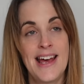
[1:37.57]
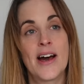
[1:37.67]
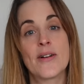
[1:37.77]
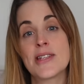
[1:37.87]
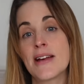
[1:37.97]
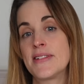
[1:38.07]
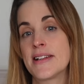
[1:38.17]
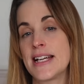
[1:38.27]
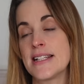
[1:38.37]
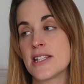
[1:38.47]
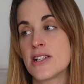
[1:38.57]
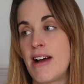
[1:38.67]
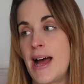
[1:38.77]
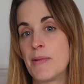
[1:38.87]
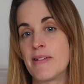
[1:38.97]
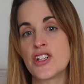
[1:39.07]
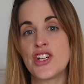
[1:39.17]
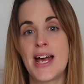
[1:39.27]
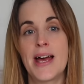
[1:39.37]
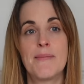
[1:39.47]
I also have another Instagram where I
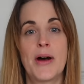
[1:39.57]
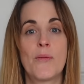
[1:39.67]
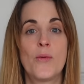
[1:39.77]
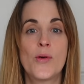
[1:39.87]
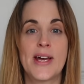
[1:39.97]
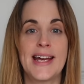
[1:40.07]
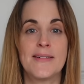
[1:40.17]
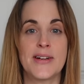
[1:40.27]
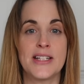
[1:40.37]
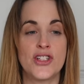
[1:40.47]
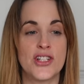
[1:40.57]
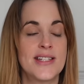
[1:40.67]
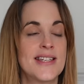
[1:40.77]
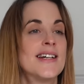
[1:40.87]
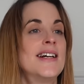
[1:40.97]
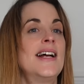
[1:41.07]
share my walking adventures